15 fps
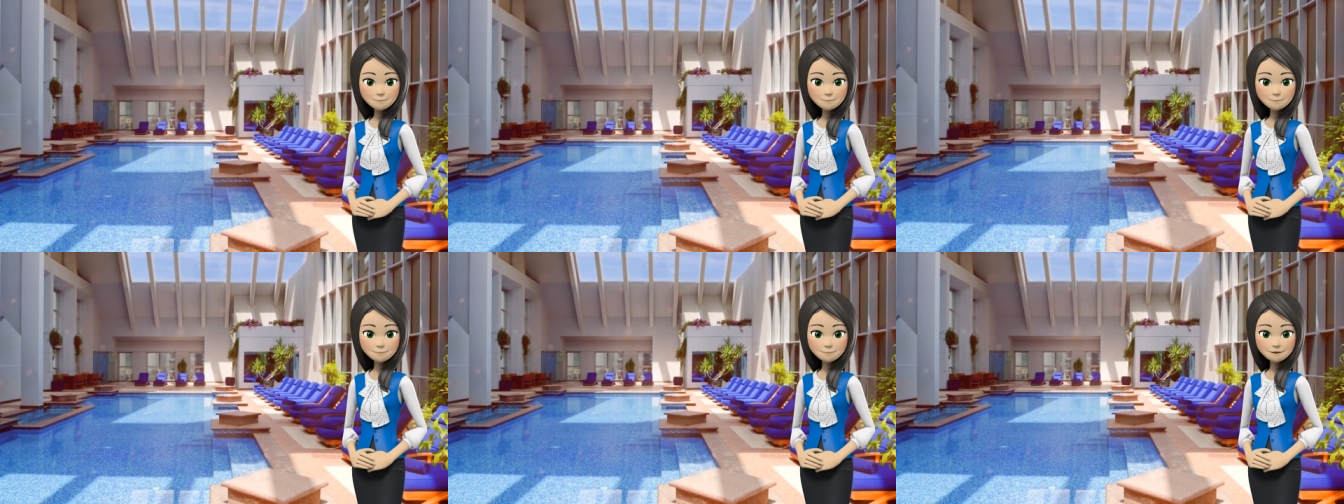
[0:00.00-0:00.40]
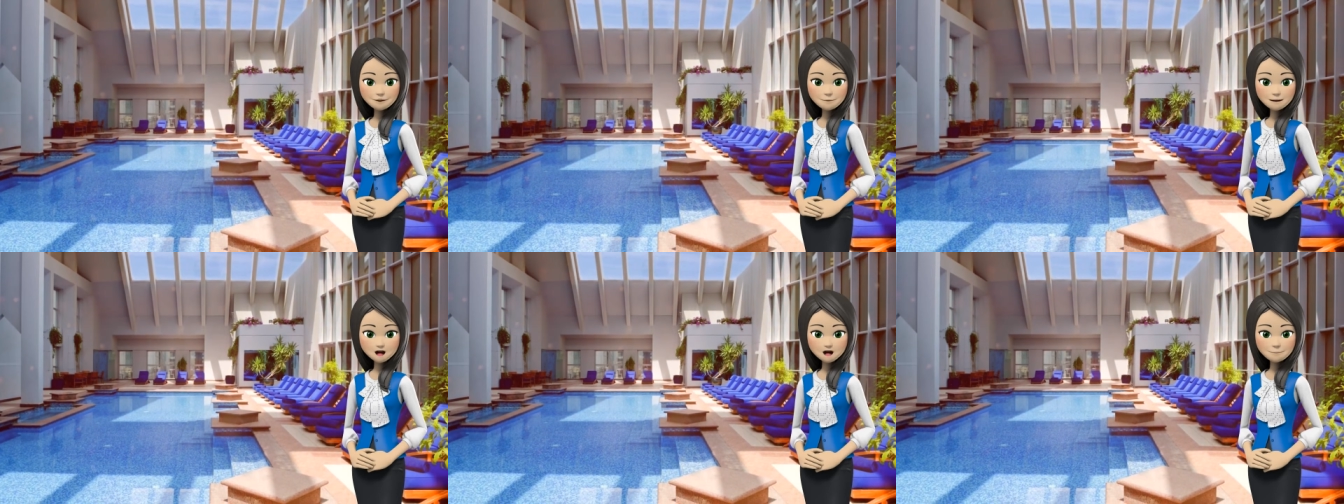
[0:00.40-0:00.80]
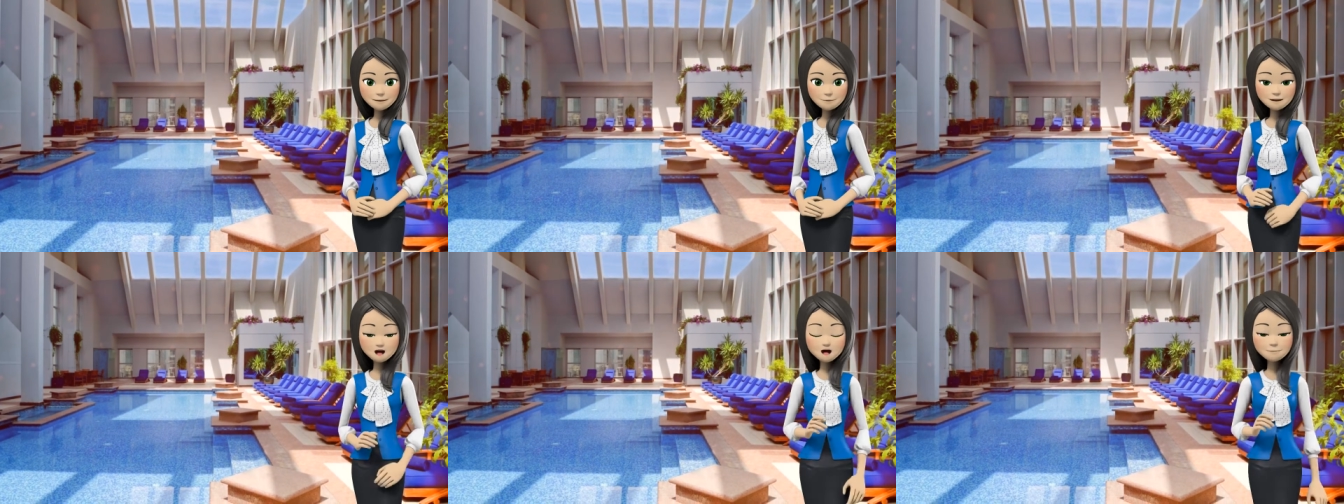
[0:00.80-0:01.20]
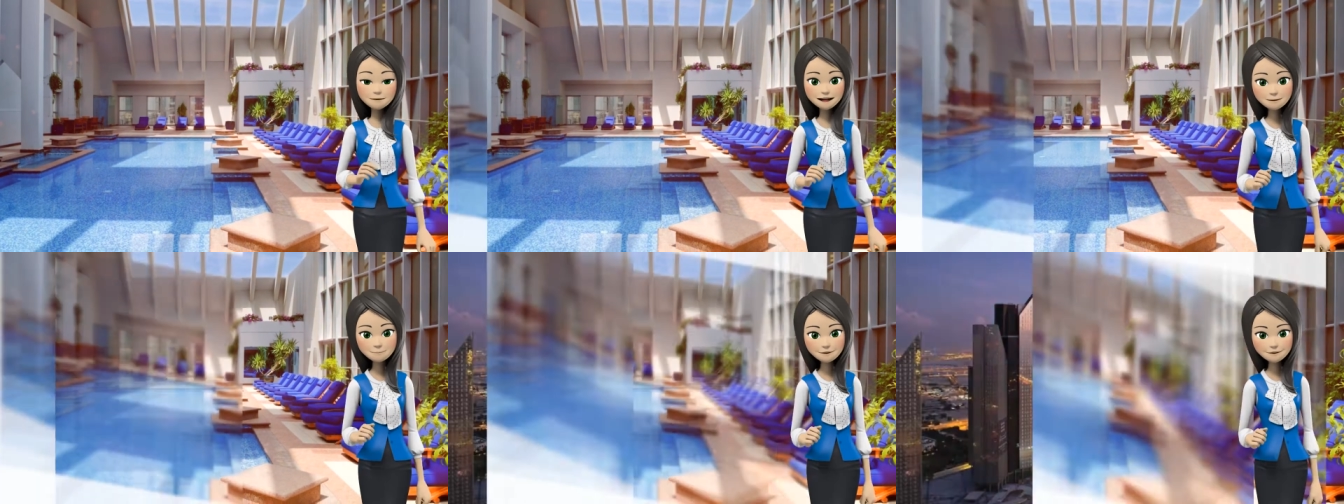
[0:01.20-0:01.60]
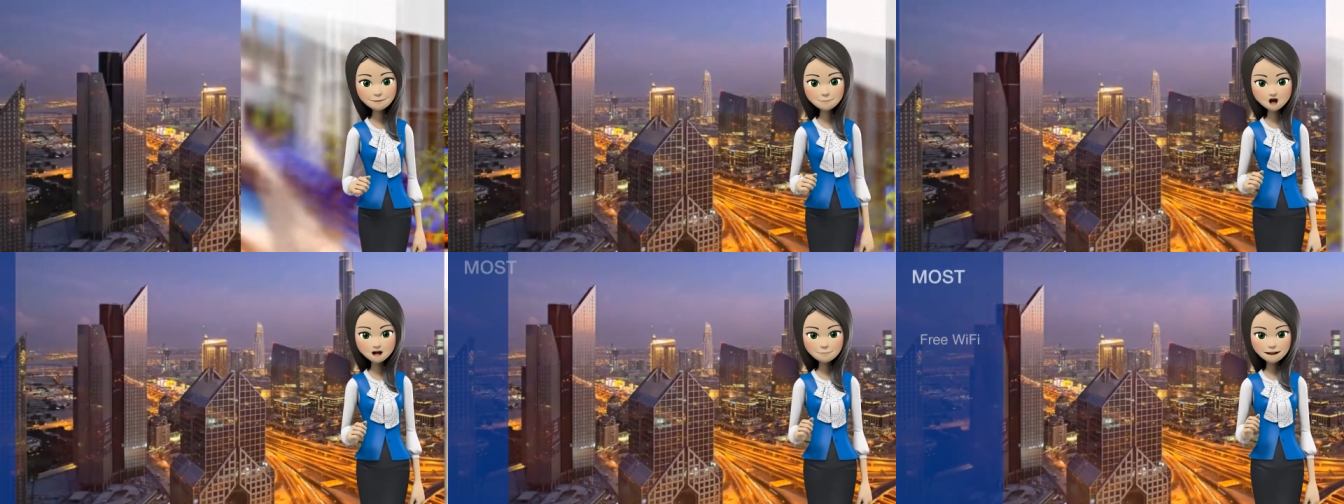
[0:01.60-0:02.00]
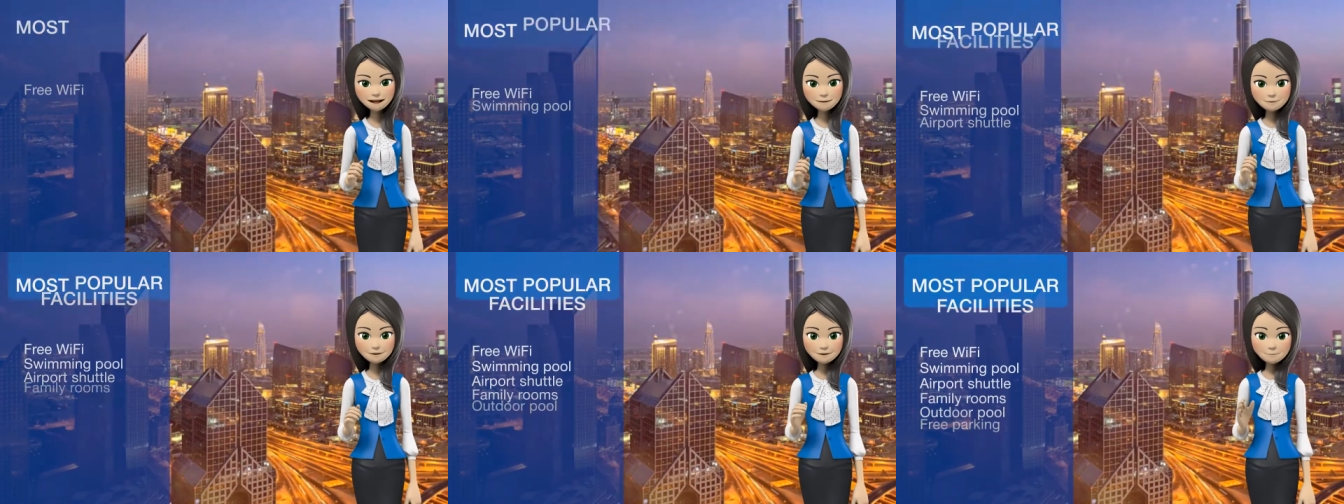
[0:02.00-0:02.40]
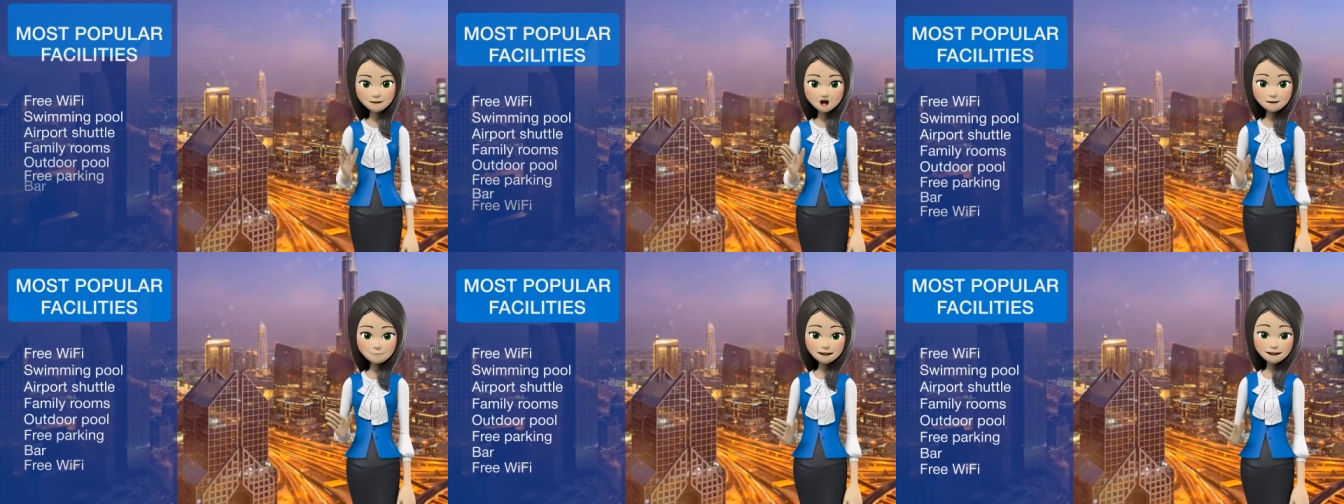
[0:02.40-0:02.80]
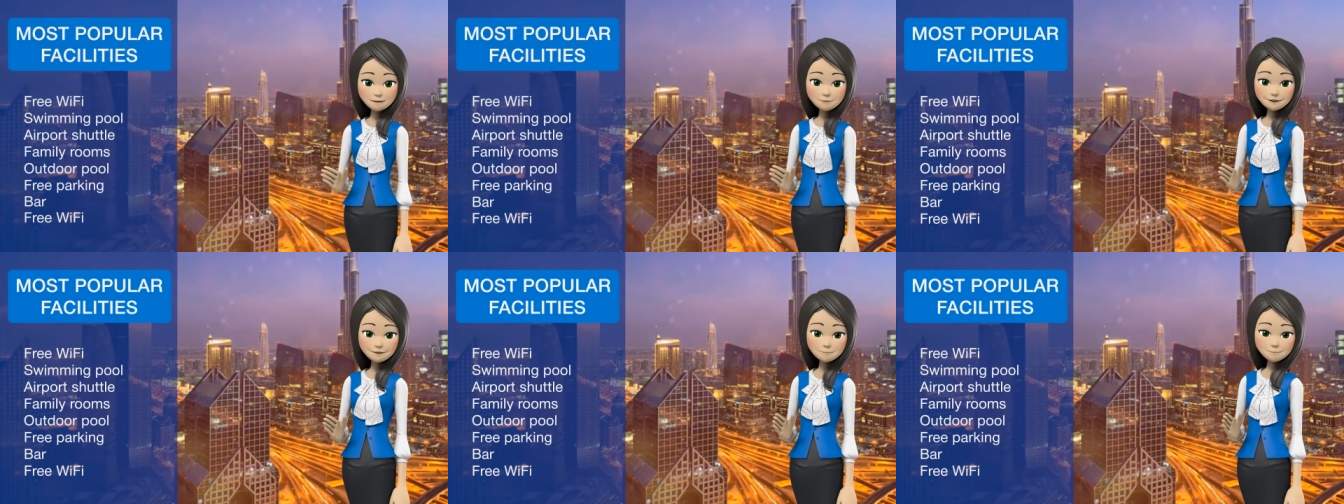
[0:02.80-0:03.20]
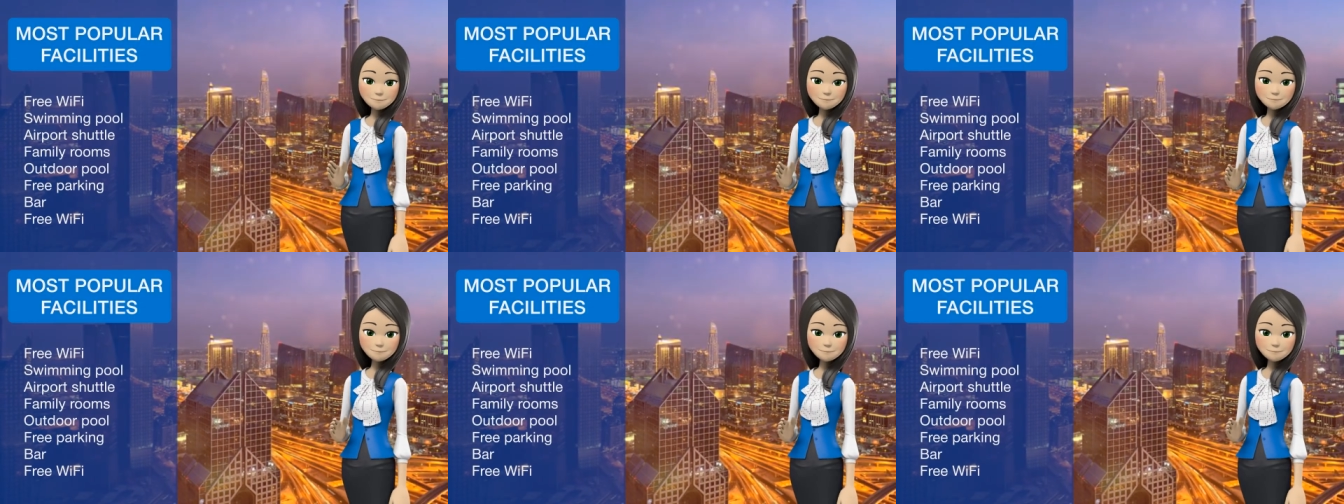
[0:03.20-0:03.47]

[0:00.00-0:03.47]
It offers a choice of seven food and beverage outlets.